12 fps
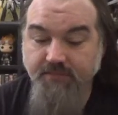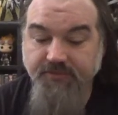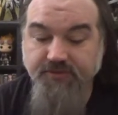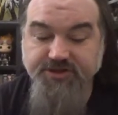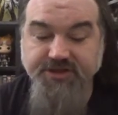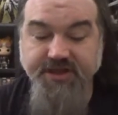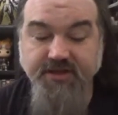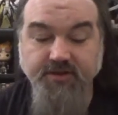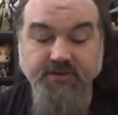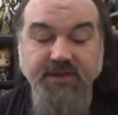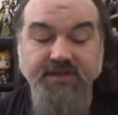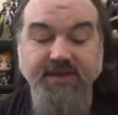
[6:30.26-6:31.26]
so she can get her
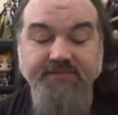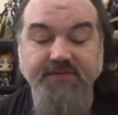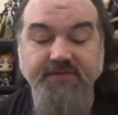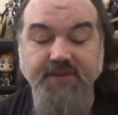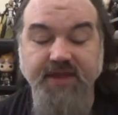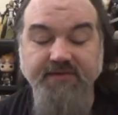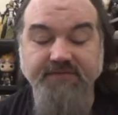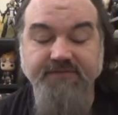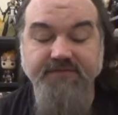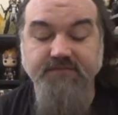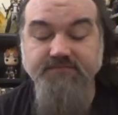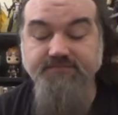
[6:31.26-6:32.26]
11th life.